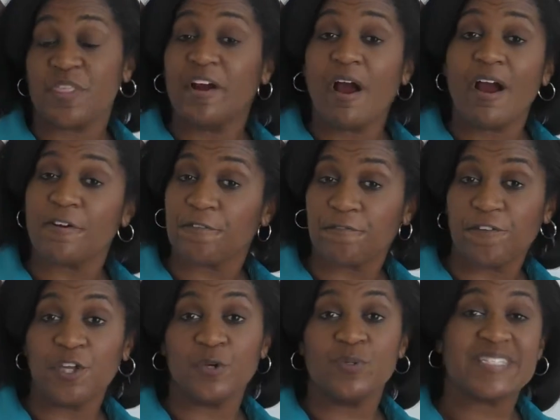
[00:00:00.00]
there are a
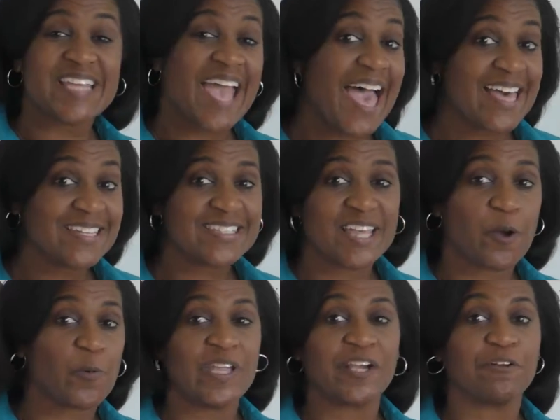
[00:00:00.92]
few tests
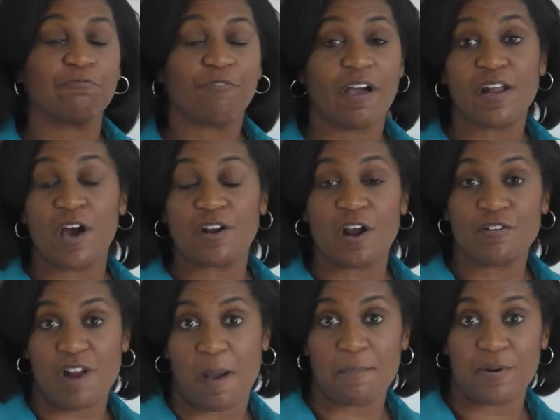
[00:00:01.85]
that we can run on our
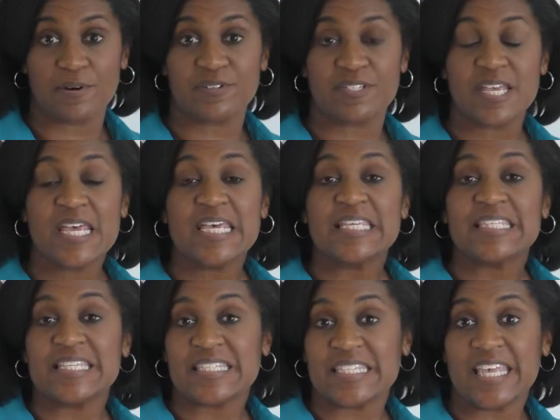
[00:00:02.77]
numbers
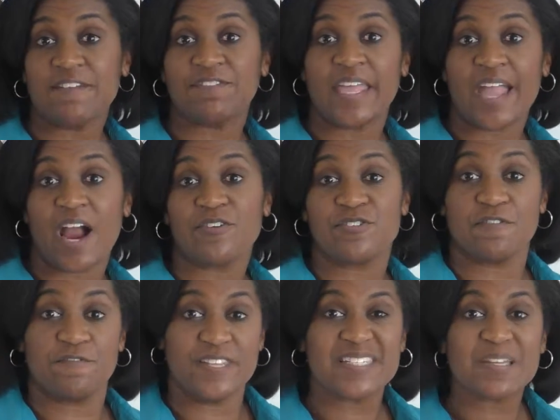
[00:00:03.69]
to see if they are
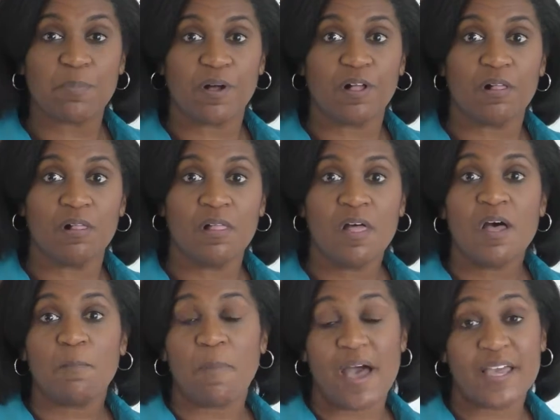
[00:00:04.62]
divisible
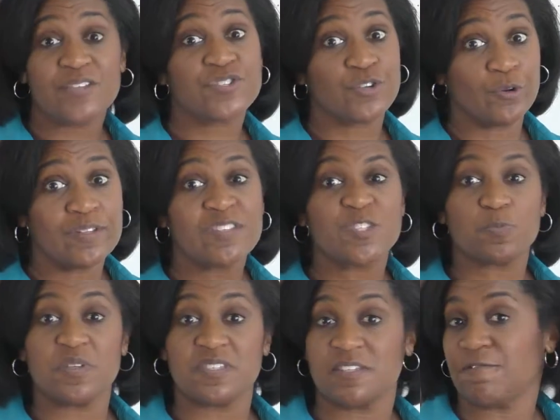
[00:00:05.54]
by certain
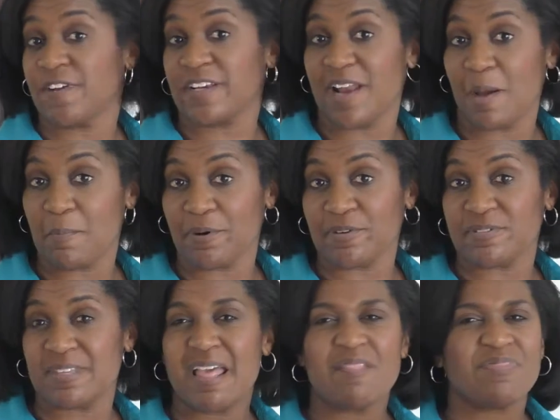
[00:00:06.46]
specific
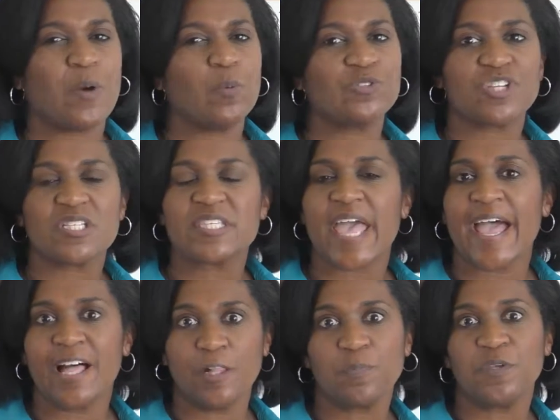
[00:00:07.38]
numbers. That will just
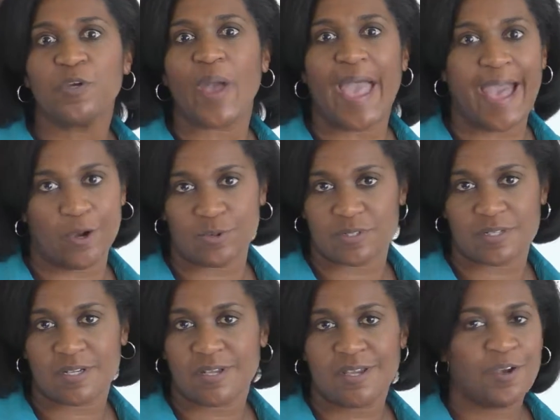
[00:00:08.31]
help you
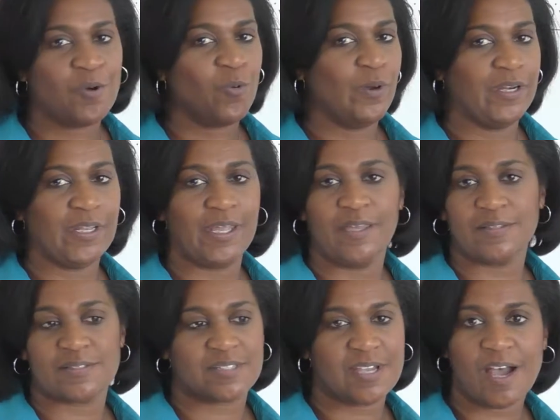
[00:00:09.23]
out when
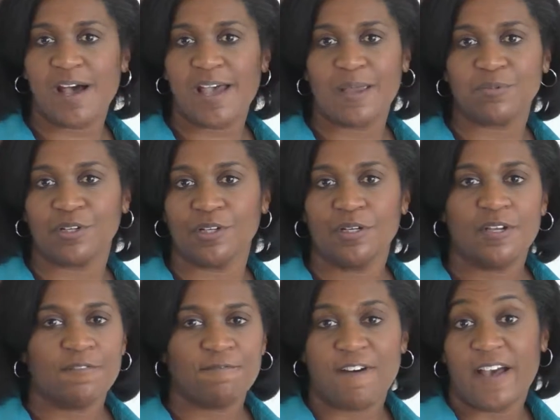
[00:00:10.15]
it's time to
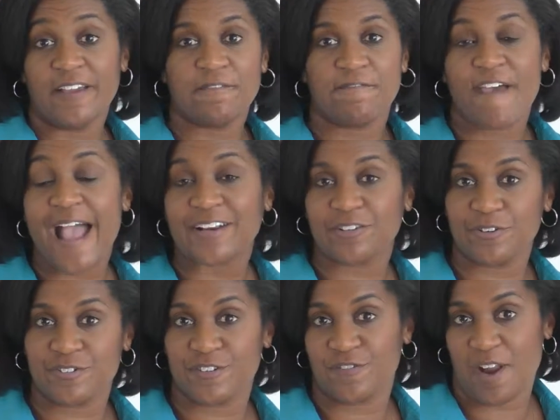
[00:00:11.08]
find
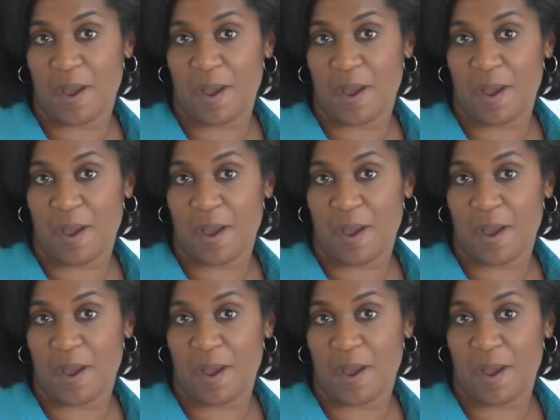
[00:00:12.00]
factors of